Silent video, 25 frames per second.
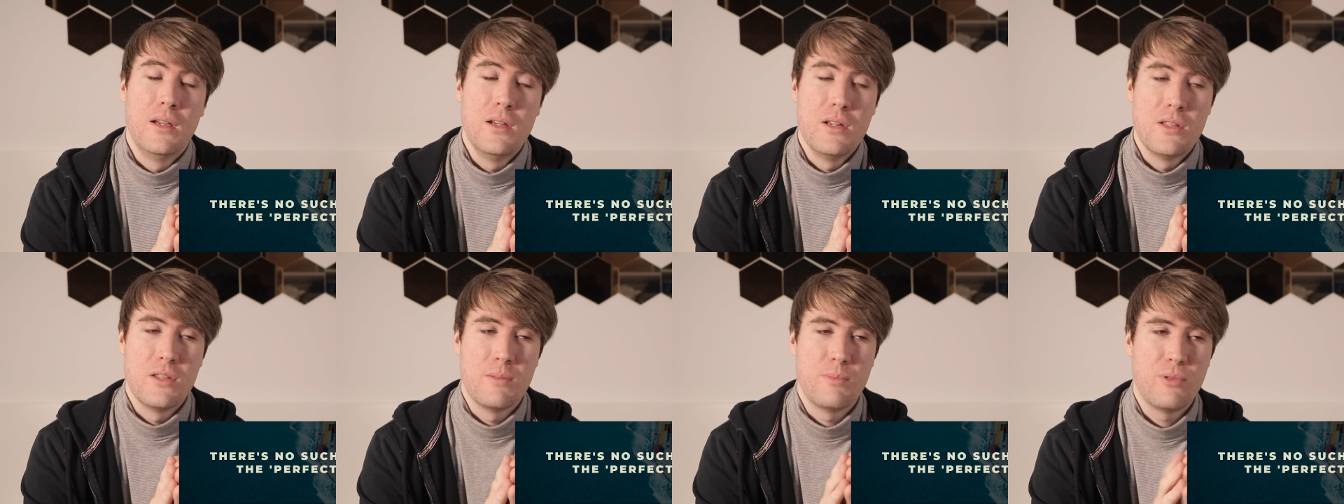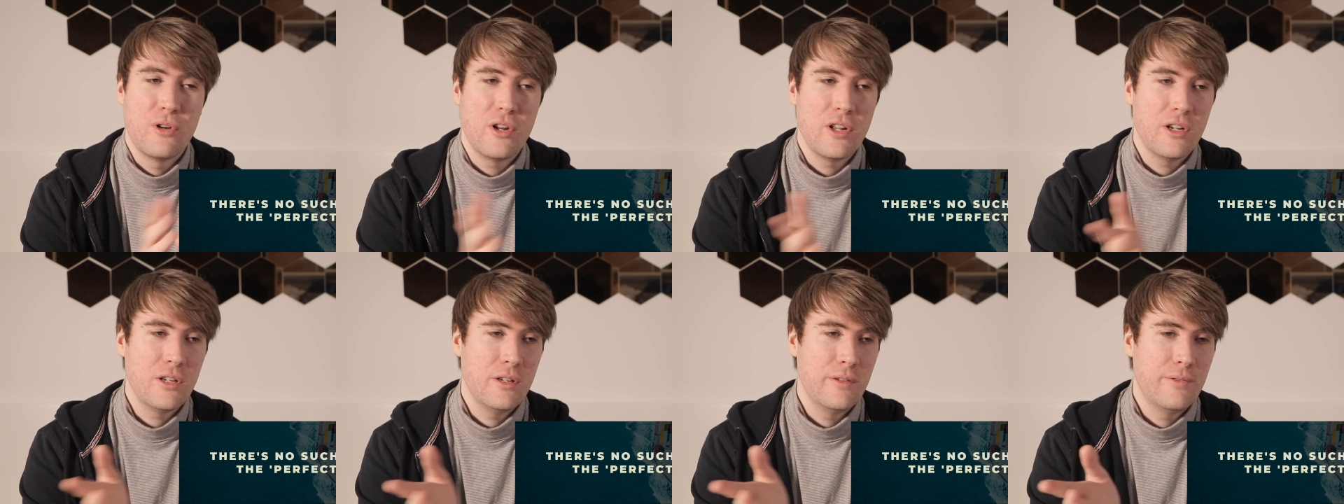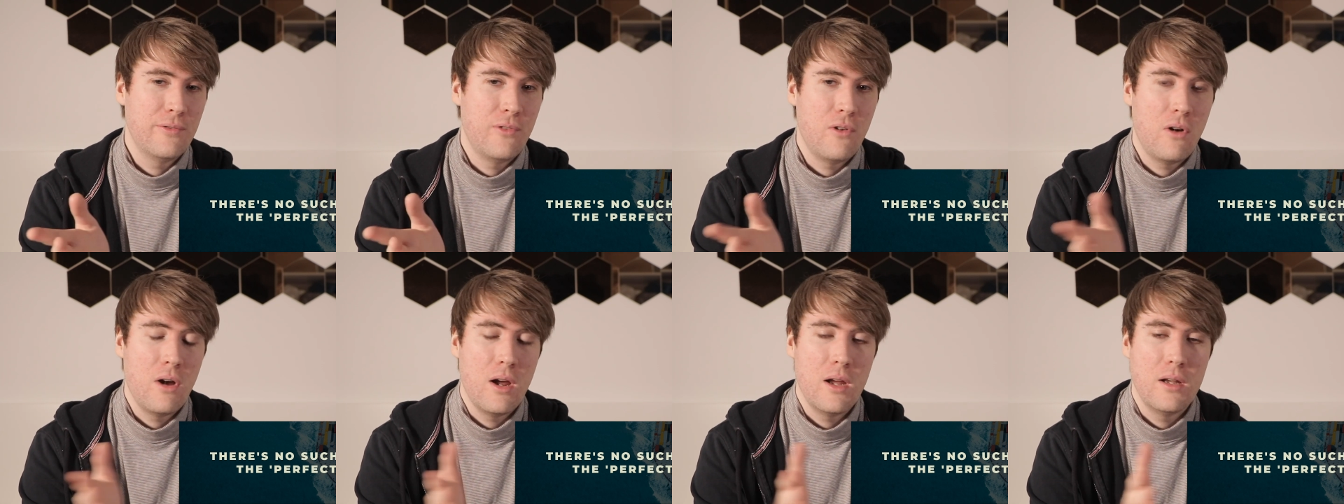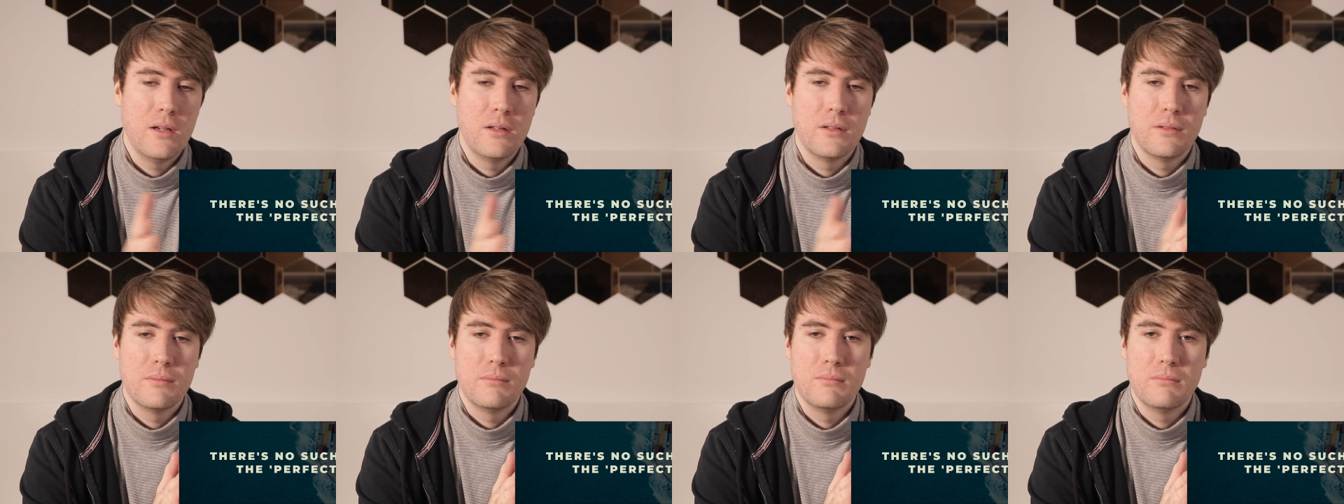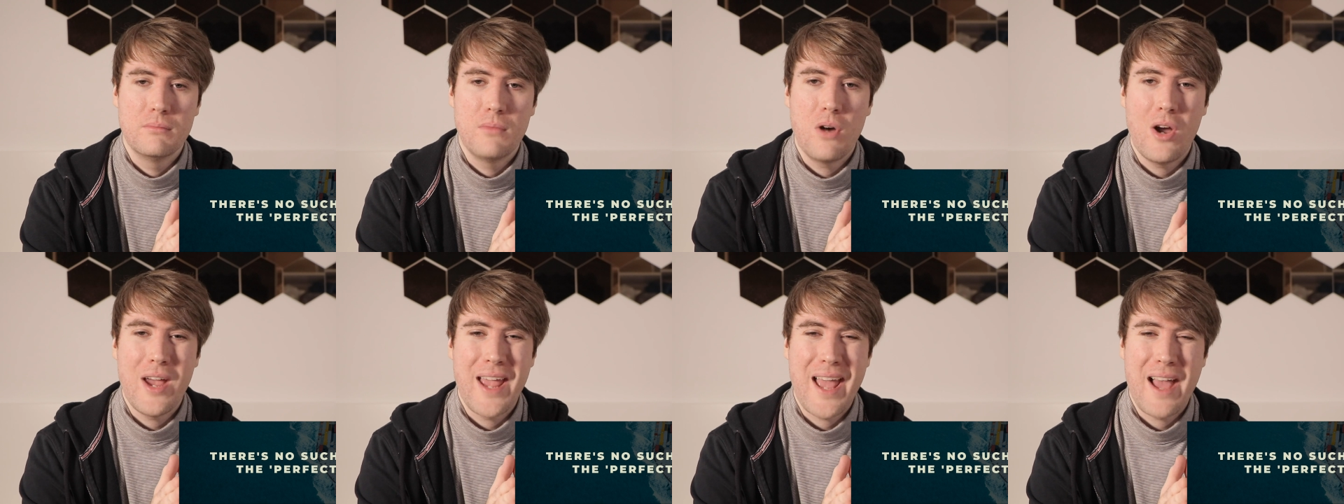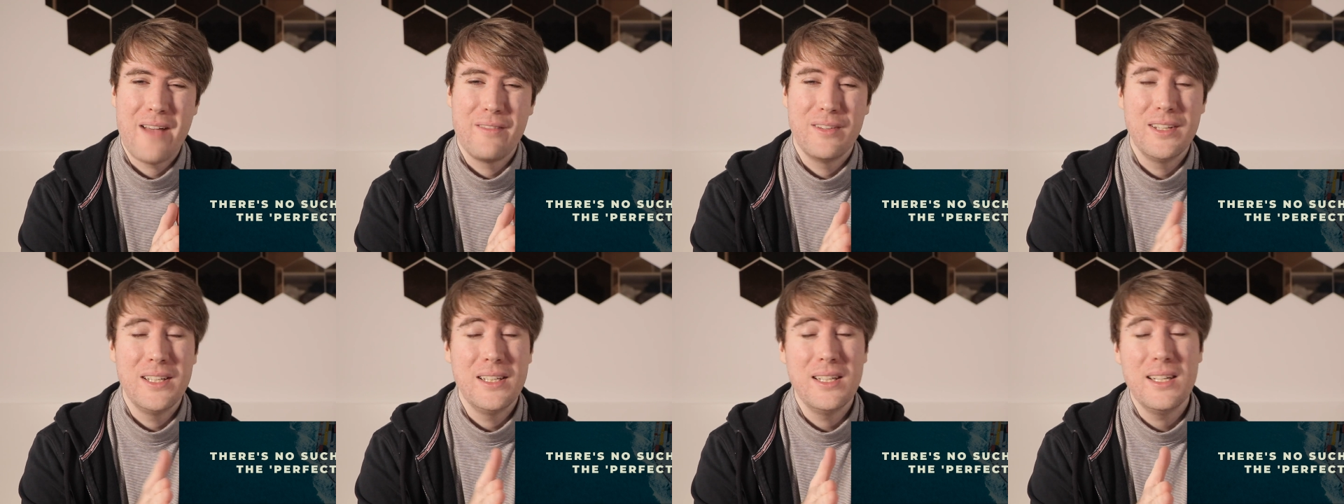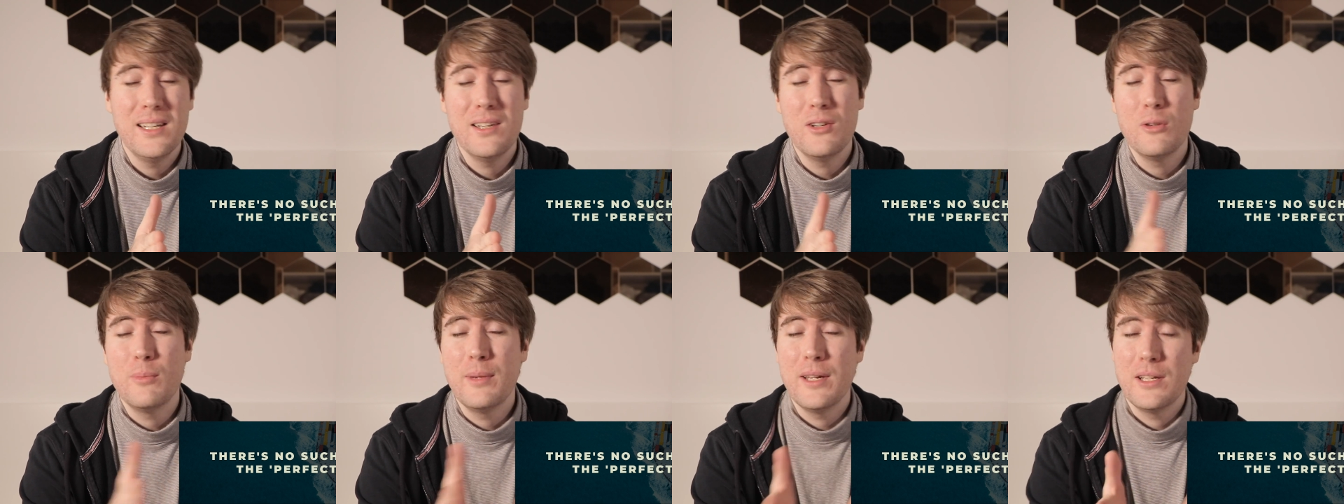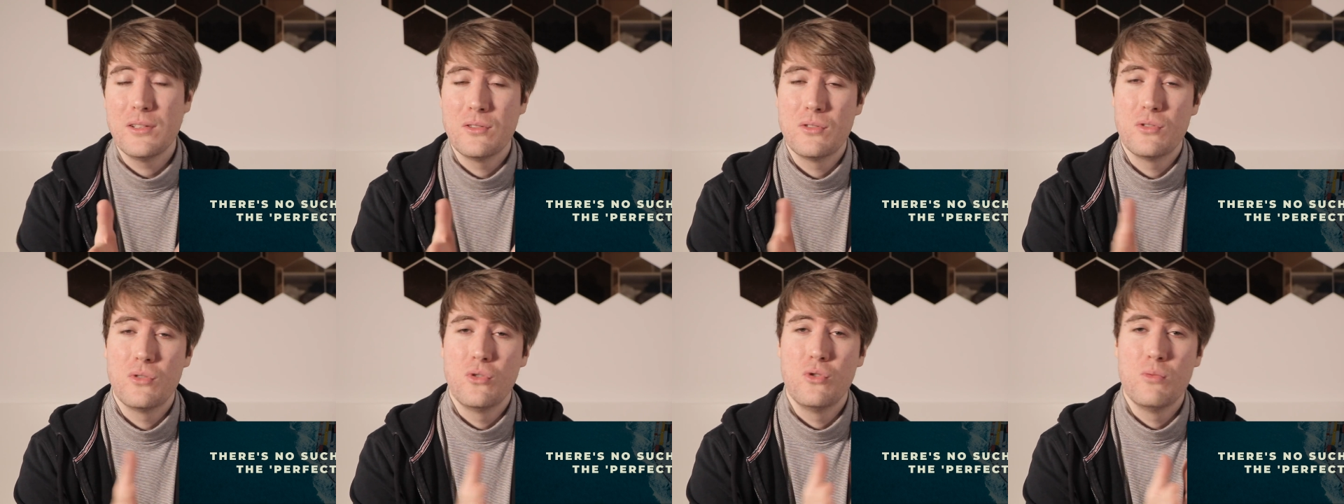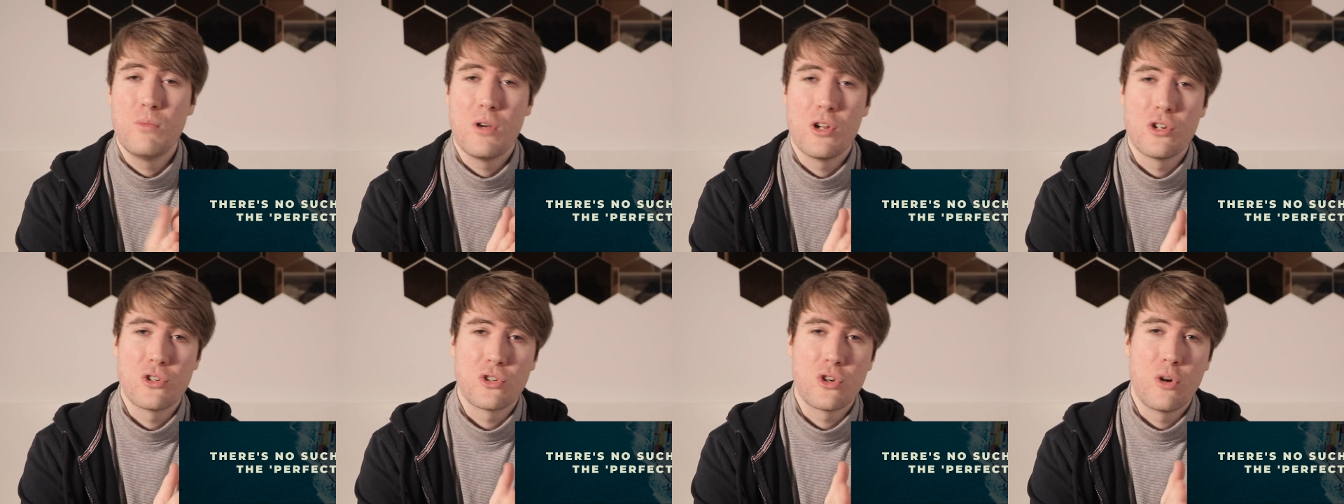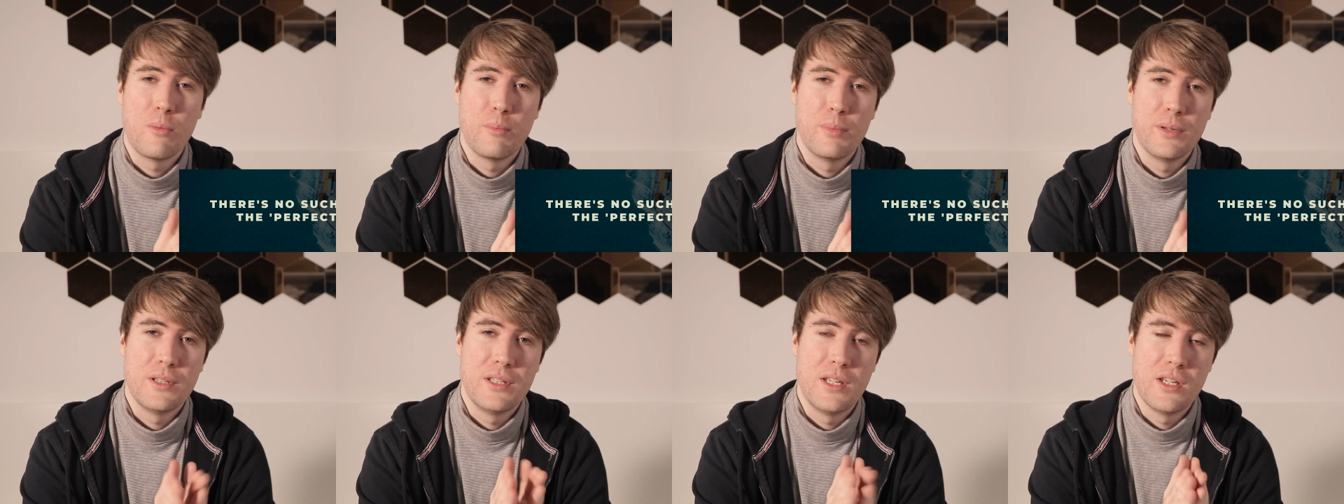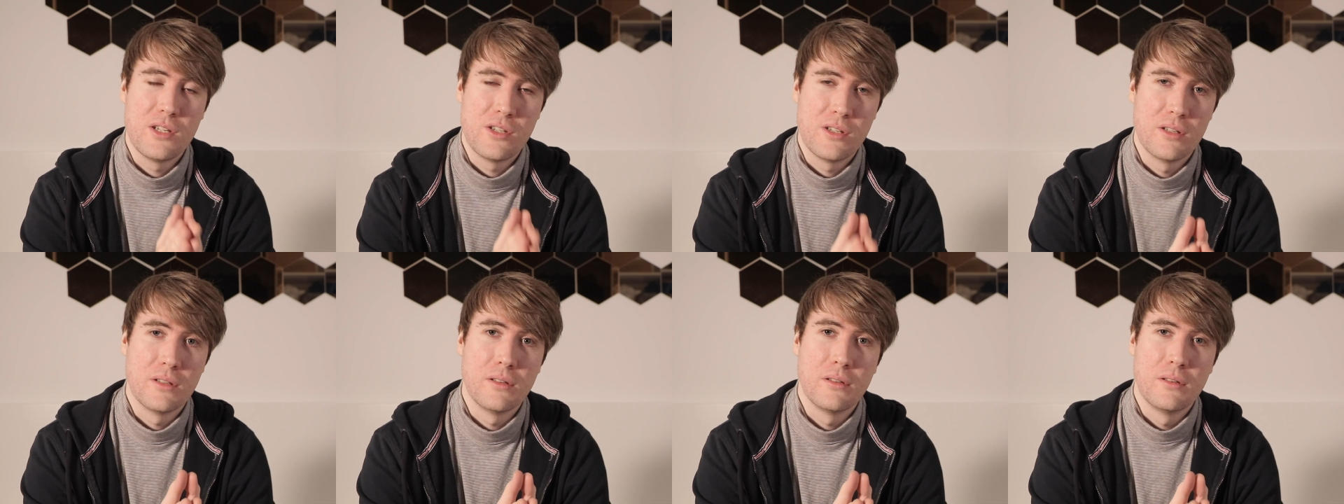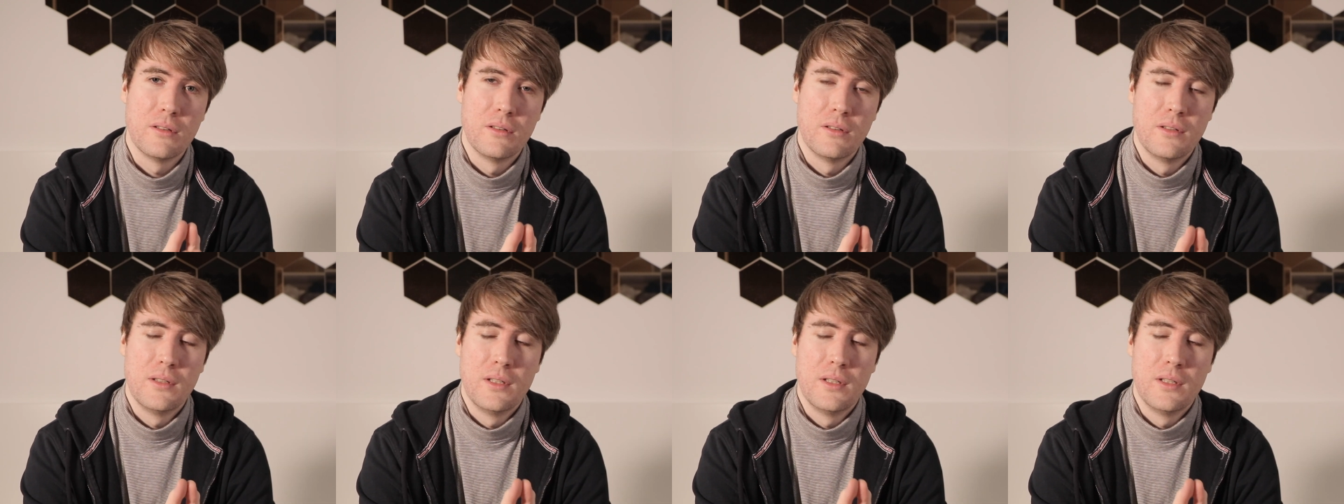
The product you find might have a little bit too much competition.